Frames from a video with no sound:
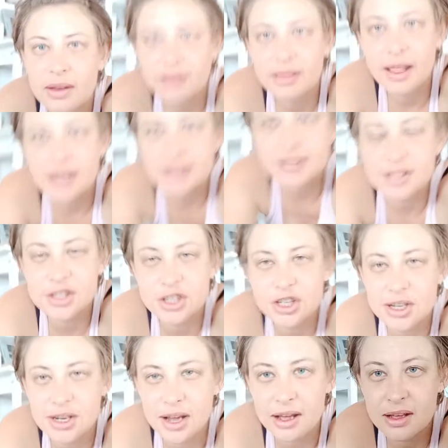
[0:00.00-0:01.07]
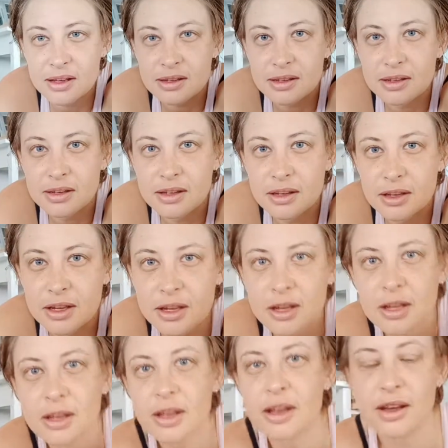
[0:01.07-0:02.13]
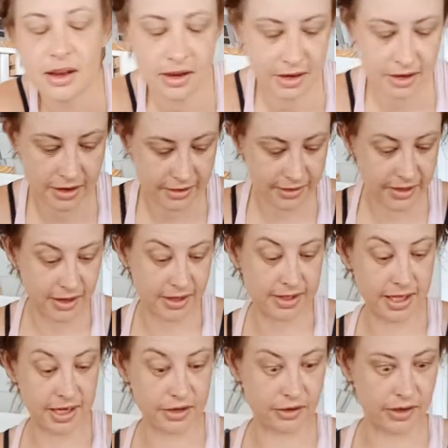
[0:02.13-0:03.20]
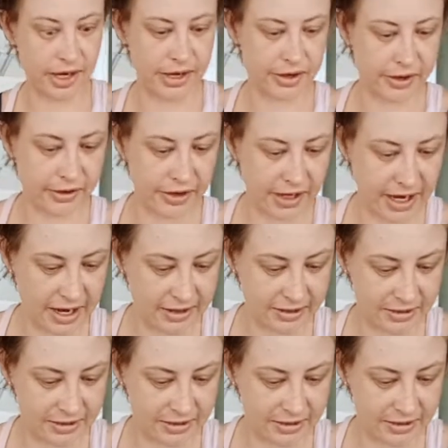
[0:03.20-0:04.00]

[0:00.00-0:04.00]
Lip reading: last year, and then I downgraded her again.